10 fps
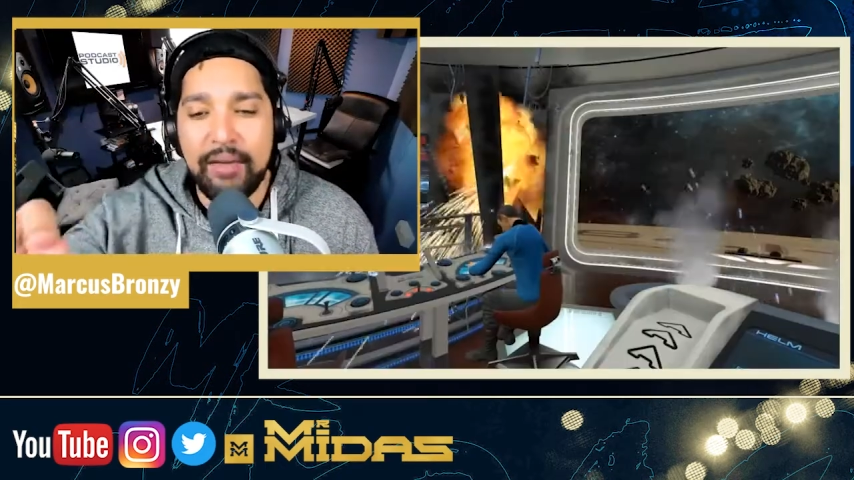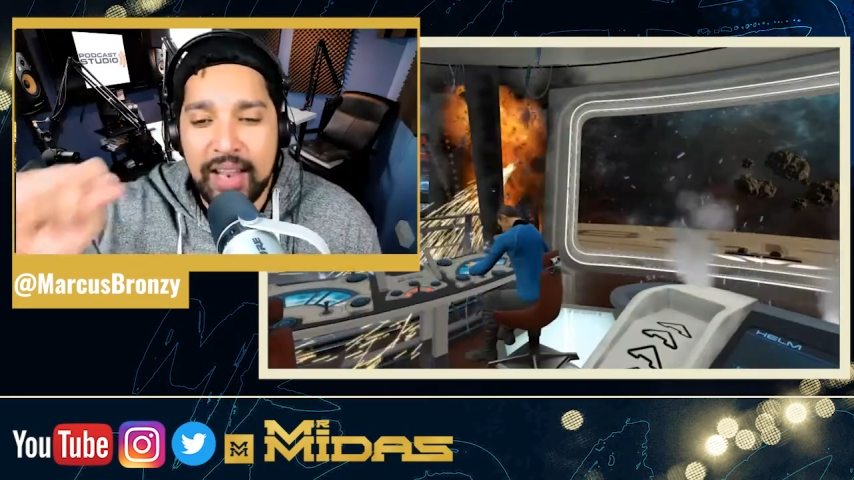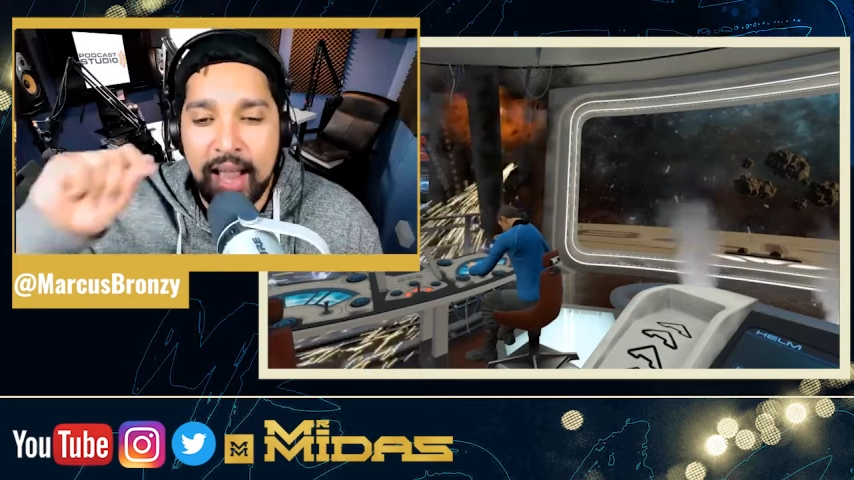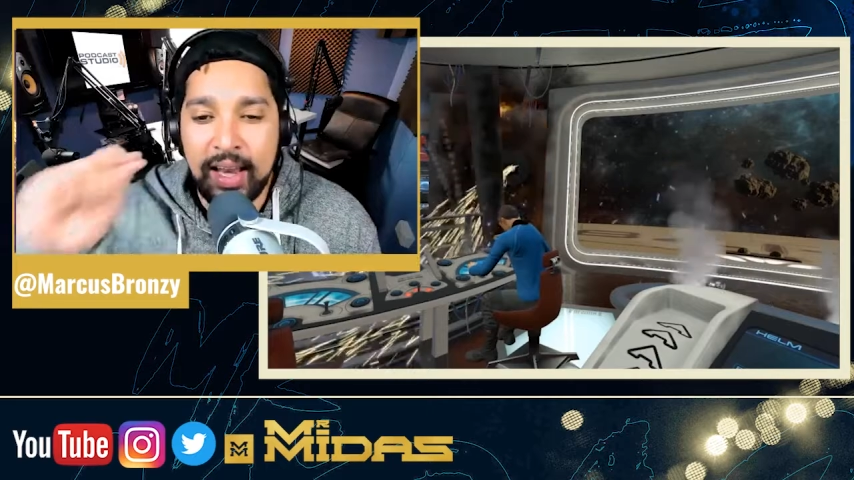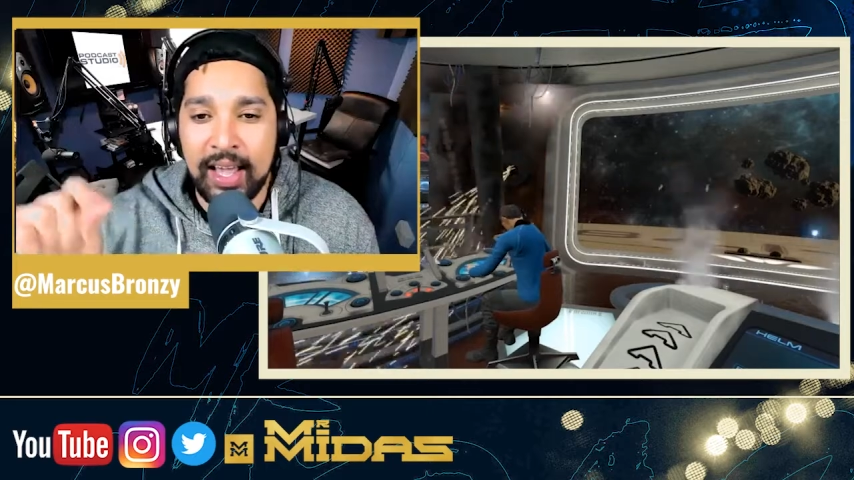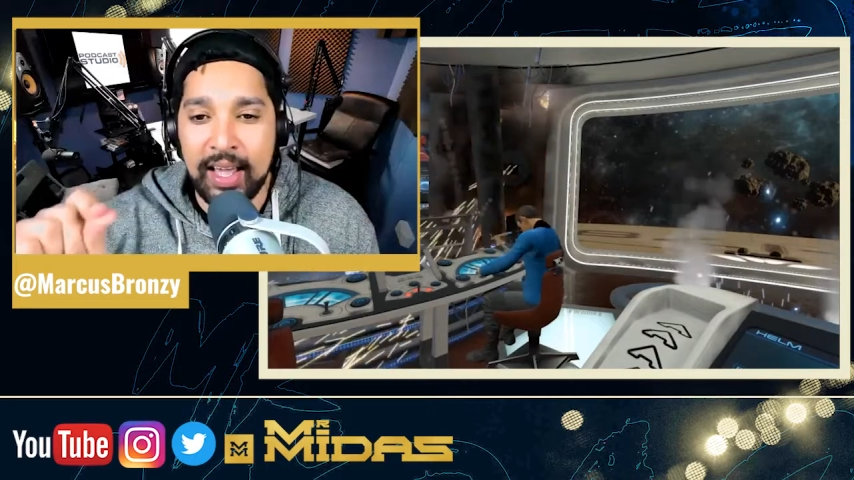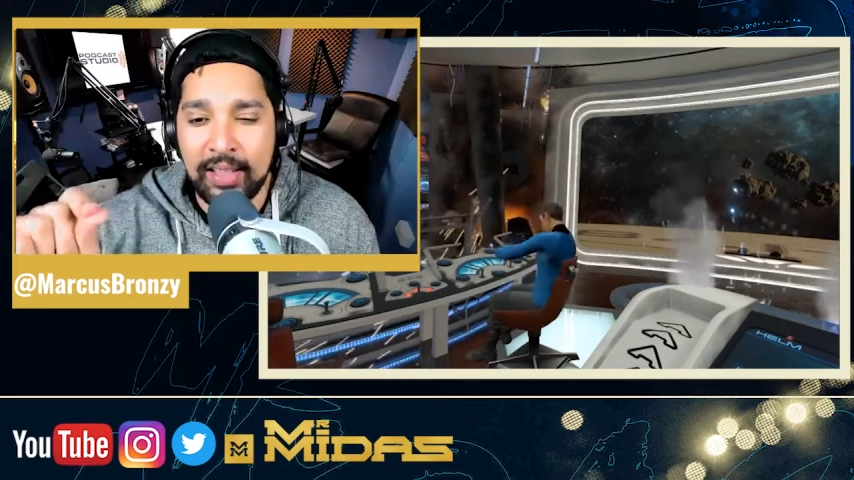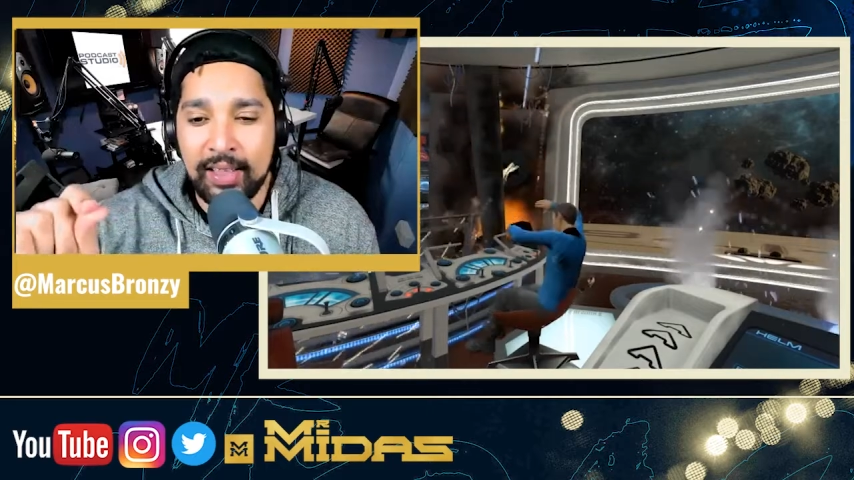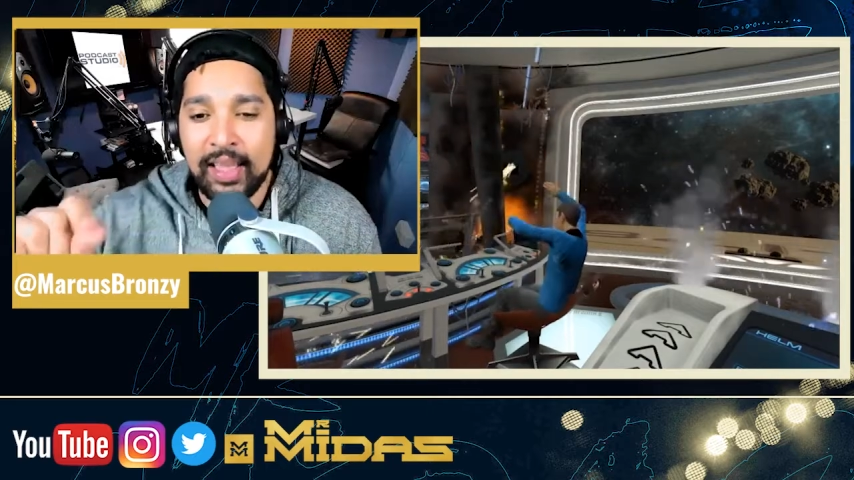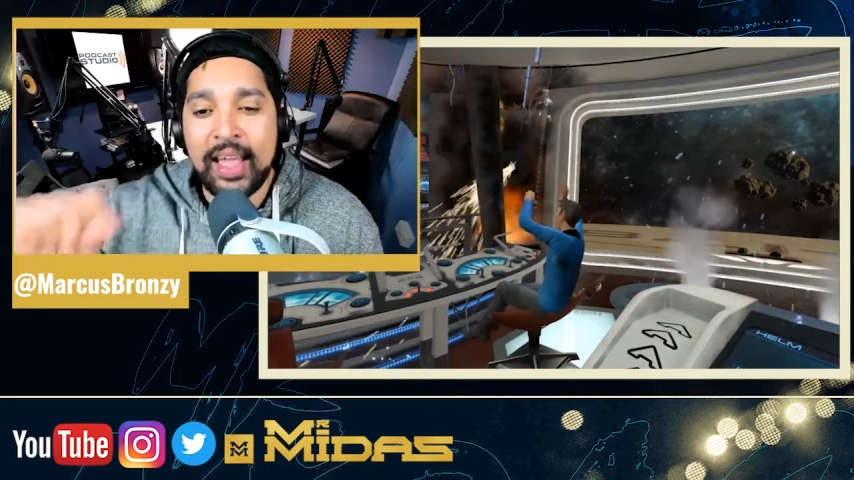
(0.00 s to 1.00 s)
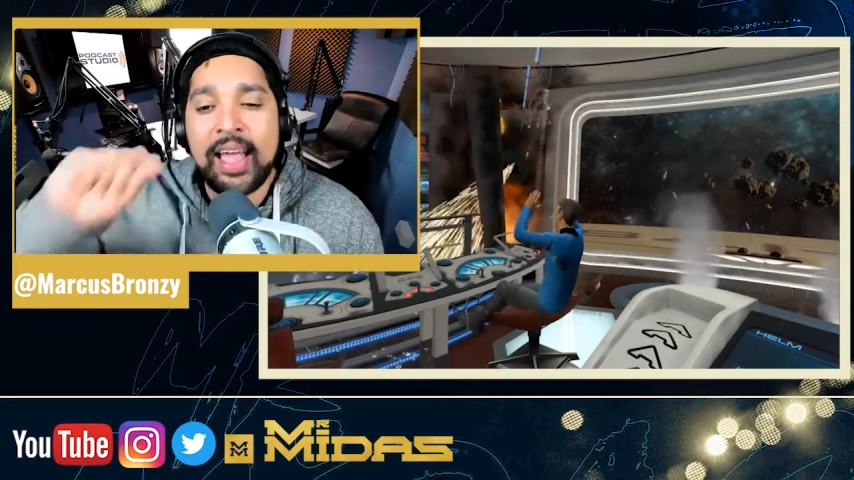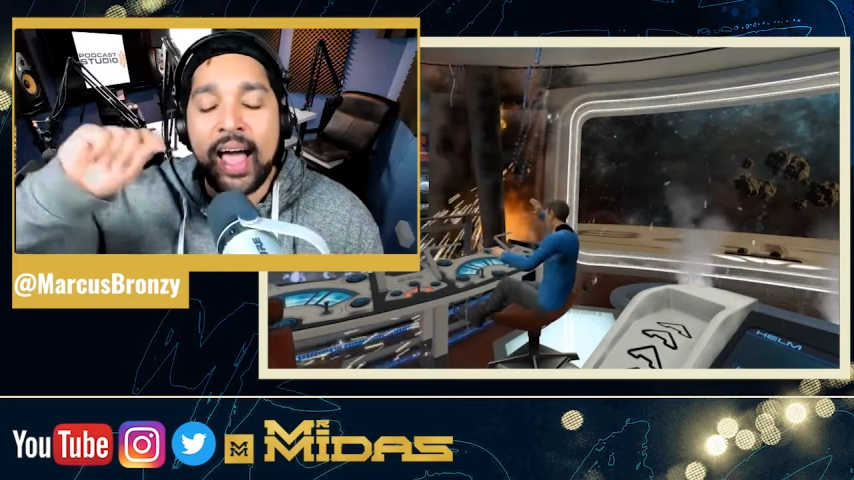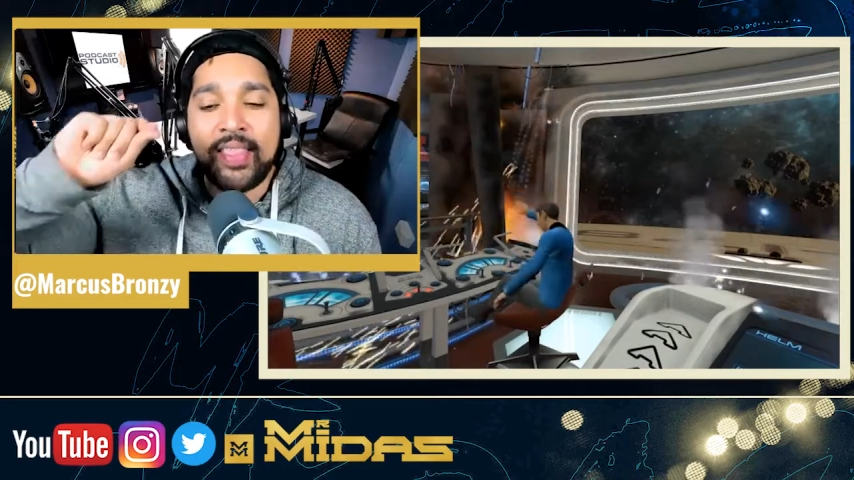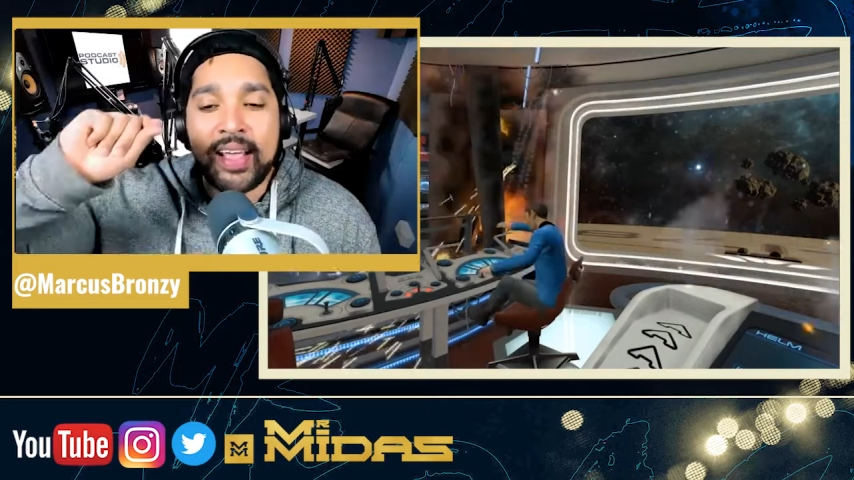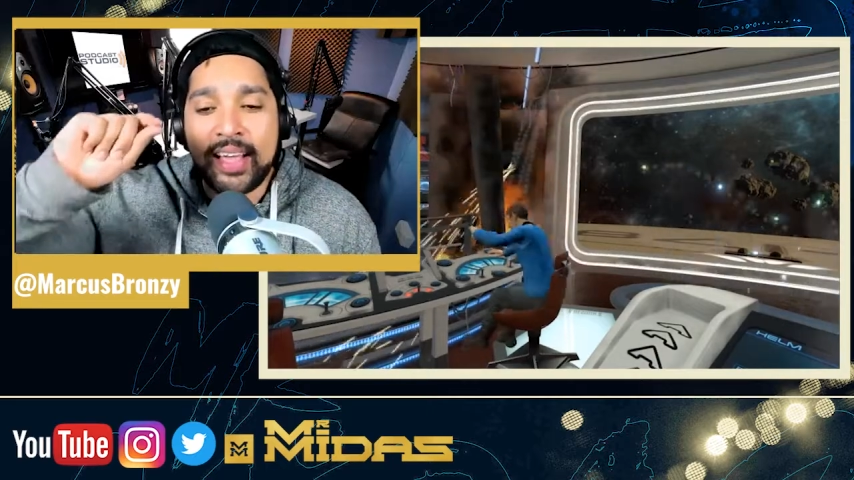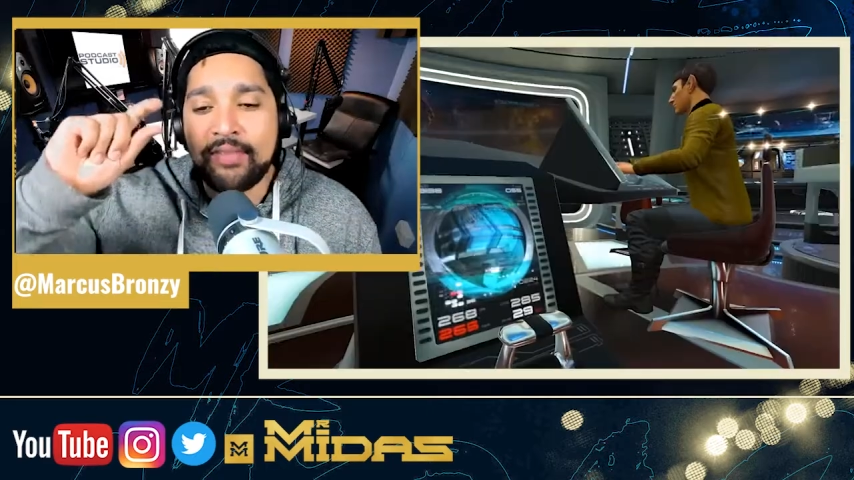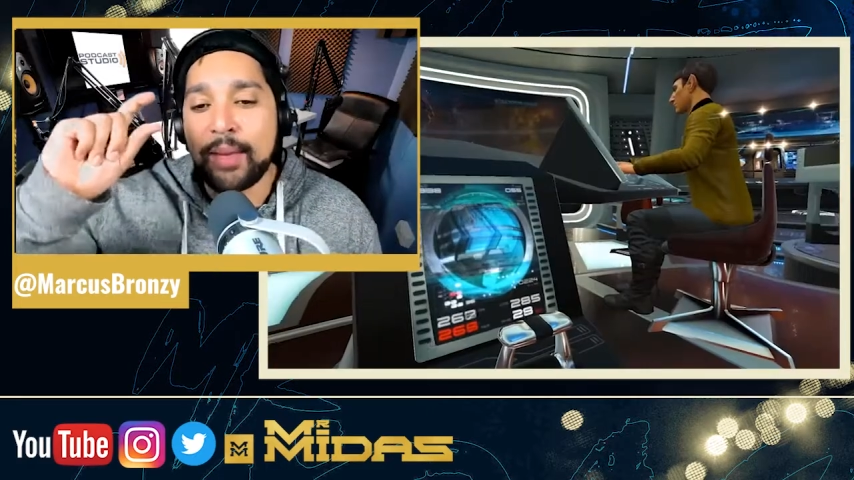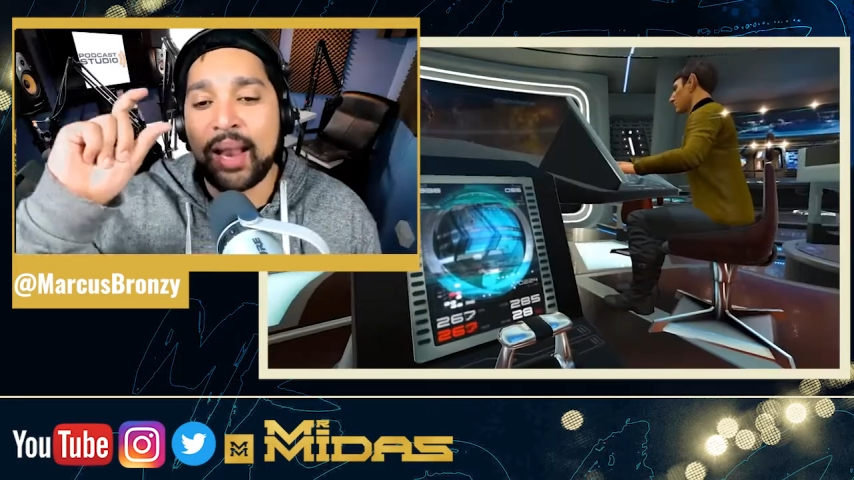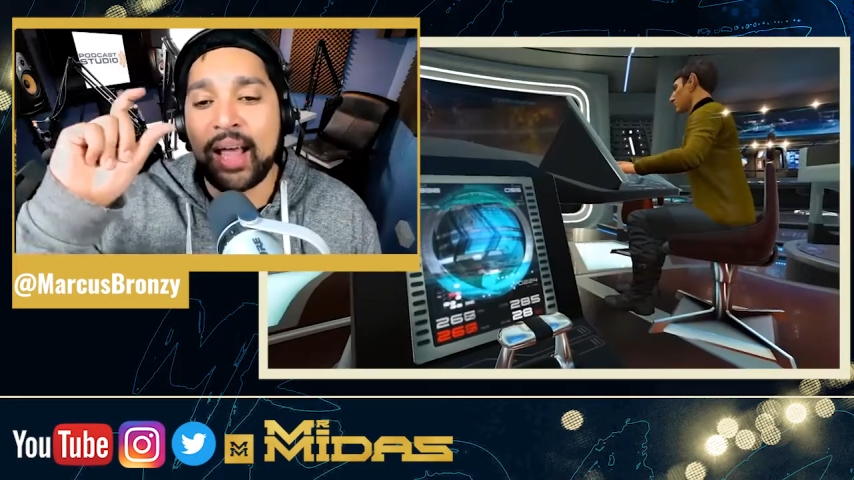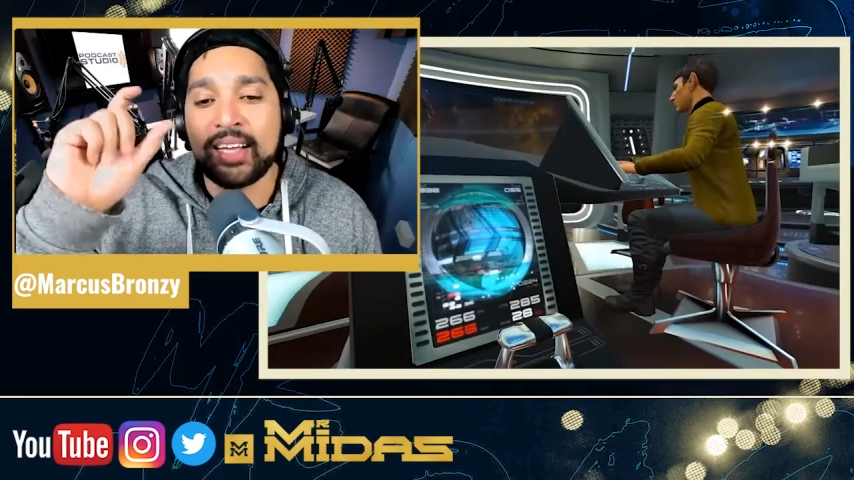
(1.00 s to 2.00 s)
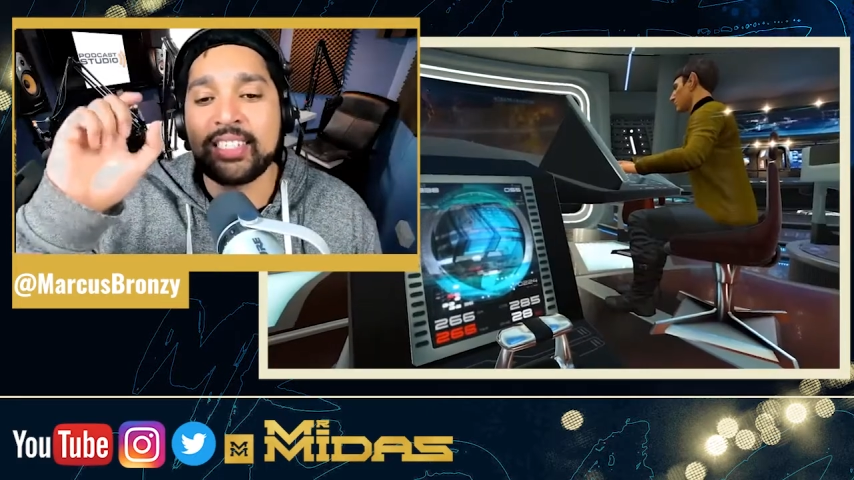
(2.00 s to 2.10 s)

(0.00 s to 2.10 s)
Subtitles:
they need, and then give them like a